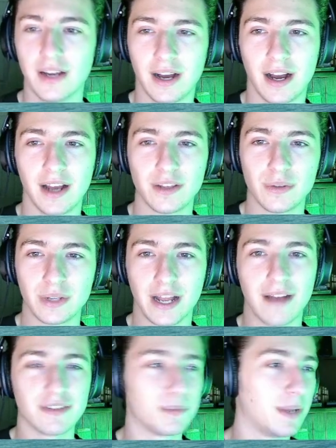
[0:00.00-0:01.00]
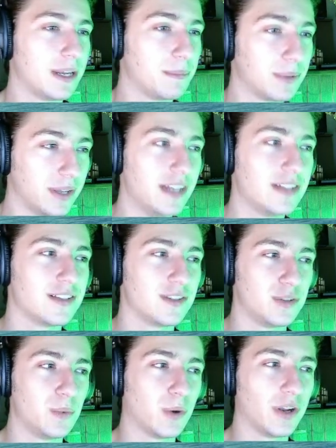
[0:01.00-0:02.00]
You can have as many planes as
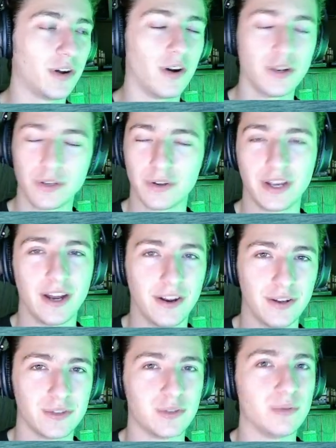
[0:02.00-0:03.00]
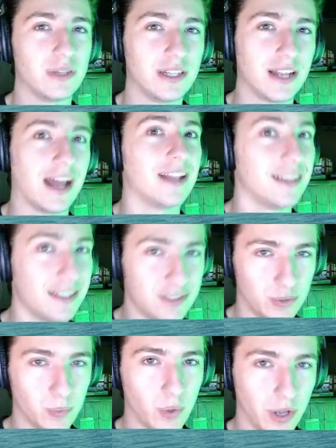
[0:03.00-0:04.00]
you want on your carriers. You need at
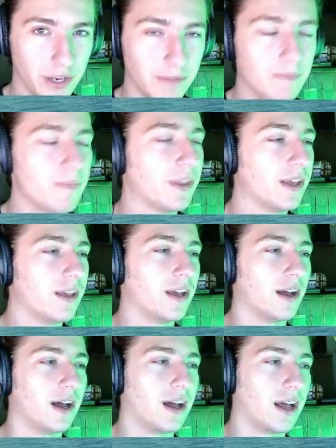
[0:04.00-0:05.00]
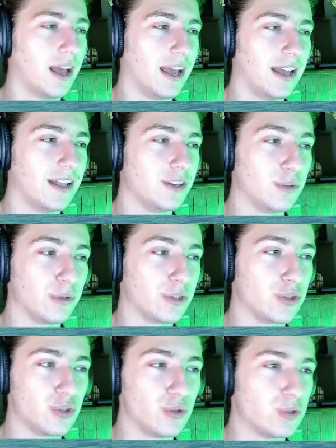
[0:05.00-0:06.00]
least one. And you can
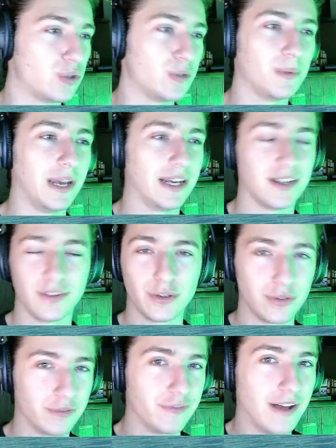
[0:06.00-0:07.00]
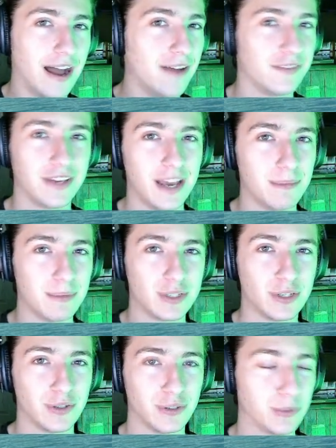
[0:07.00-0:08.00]
choose to make a little 5k
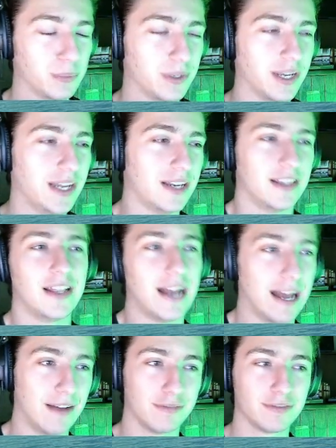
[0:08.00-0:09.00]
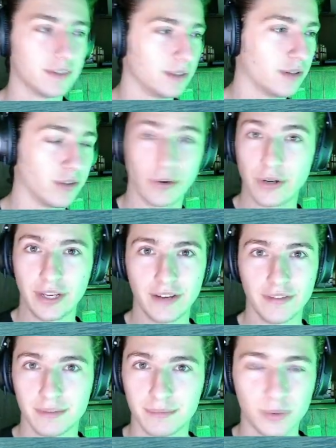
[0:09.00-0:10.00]
material plane and then have 30 of
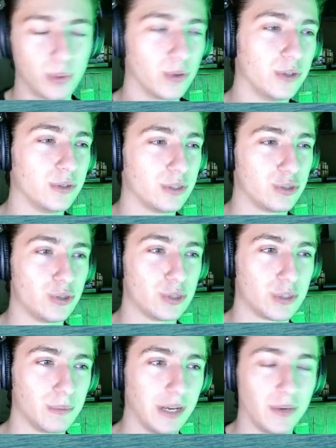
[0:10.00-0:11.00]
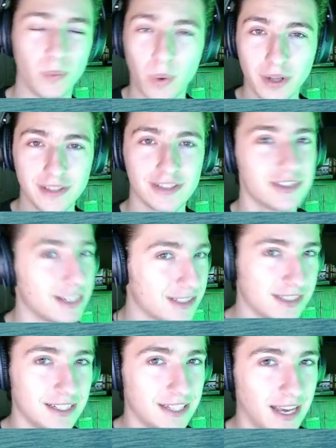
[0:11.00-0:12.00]
them, or you can choose to make one
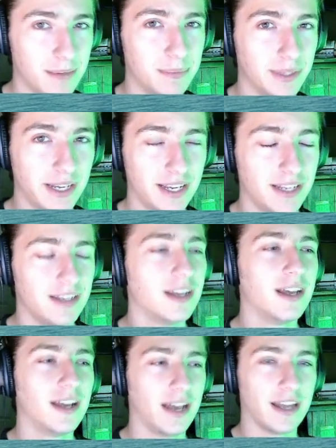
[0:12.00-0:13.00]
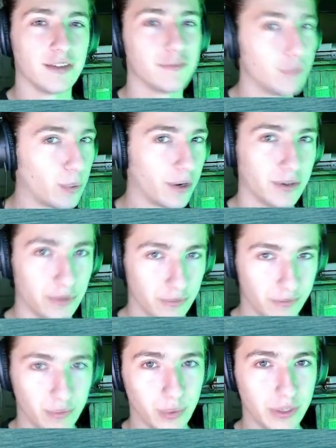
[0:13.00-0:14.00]
60k plane and a
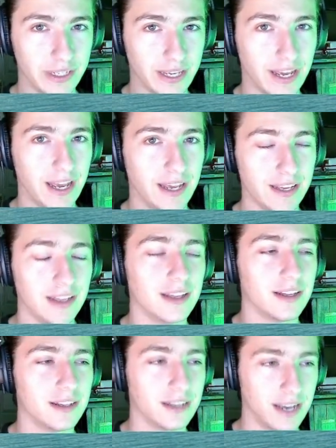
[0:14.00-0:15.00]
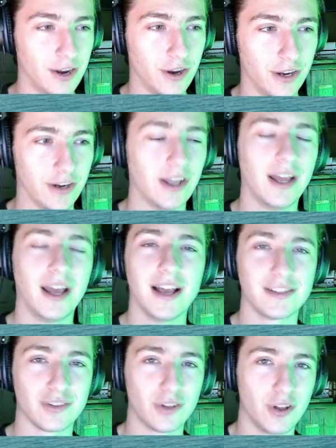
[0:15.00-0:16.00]
440k carrier,
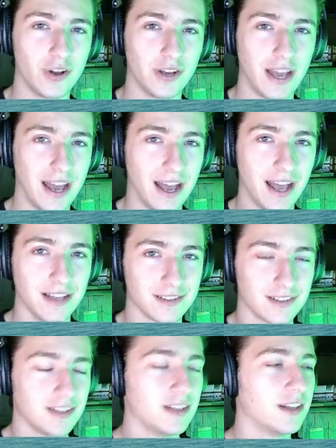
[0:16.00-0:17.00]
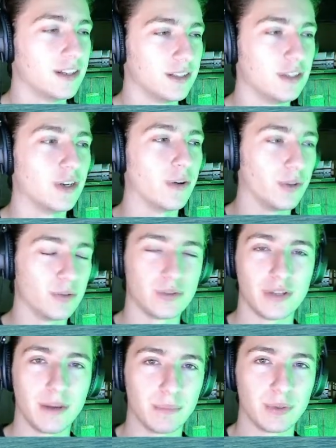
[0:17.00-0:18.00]
as long as those
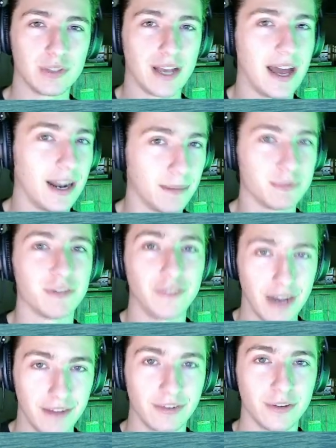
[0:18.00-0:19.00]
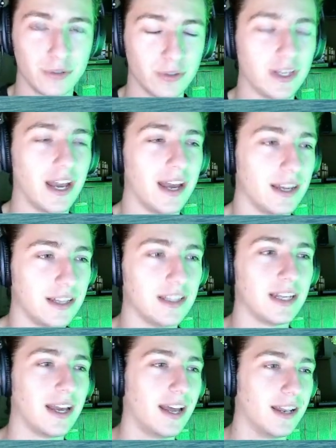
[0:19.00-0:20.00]
numbers add up to 500k in
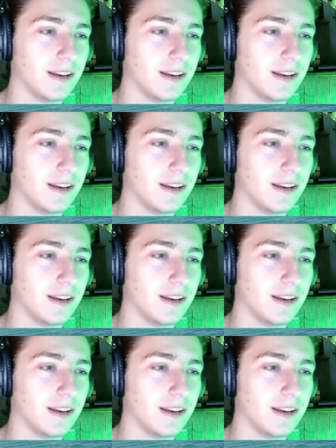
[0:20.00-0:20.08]
the end.